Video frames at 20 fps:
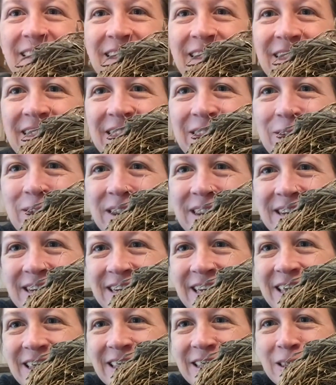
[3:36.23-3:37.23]
You can
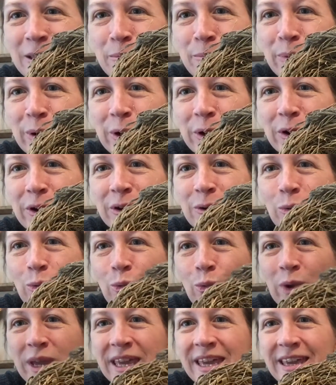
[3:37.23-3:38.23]
see that the bird
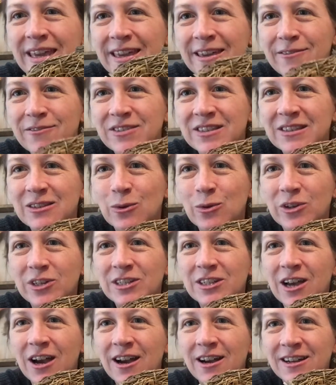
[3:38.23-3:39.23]
weaves or
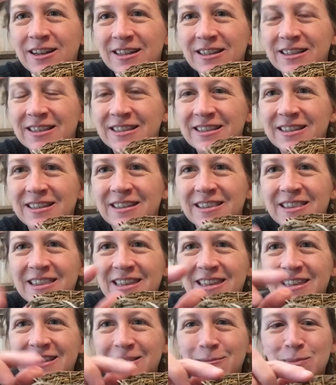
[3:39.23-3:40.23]
tucks
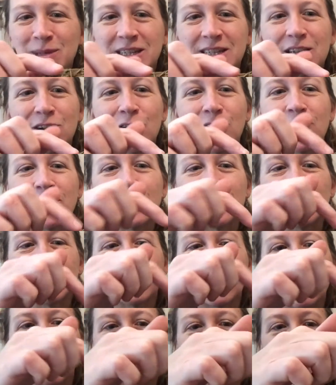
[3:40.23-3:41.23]
these materials
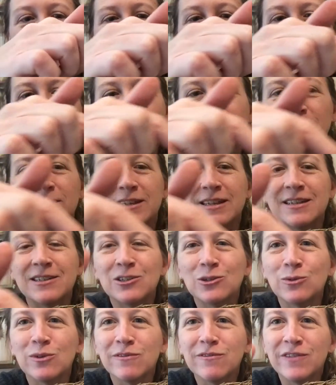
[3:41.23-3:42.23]
around
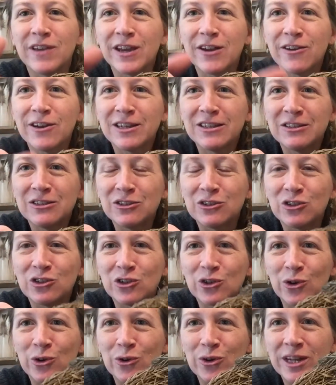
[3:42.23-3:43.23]
into a very
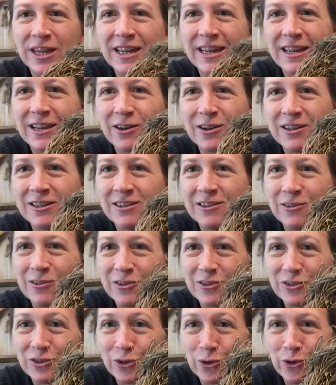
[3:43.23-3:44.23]
sturdy
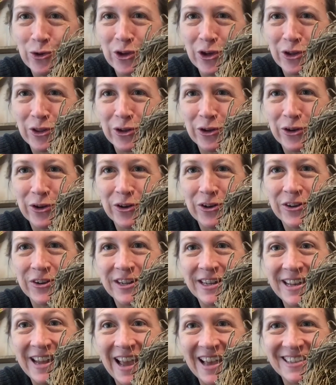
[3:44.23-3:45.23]
circular
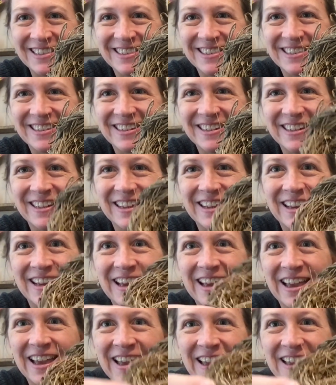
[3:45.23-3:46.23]
nest.
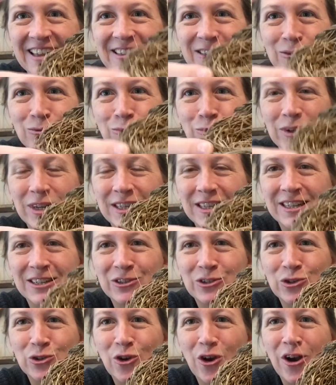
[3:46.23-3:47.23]
It's really
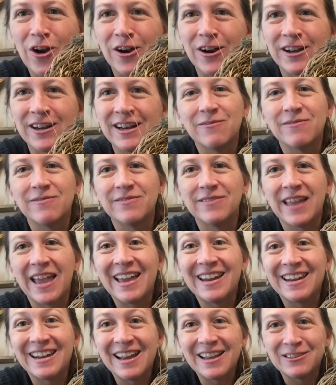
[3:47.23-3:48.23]
strong and
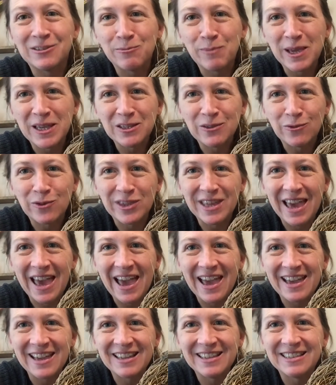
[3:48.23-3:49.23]
it has space for the
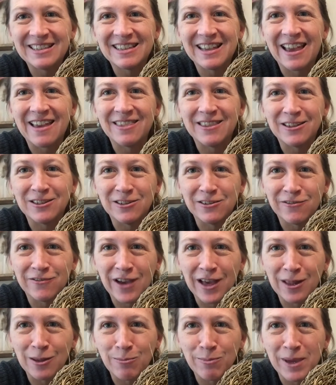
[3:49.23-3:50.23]
eggs and the
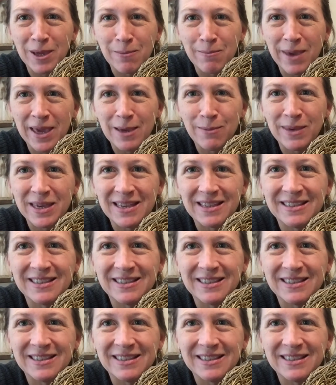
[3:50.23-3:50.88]
developing babies.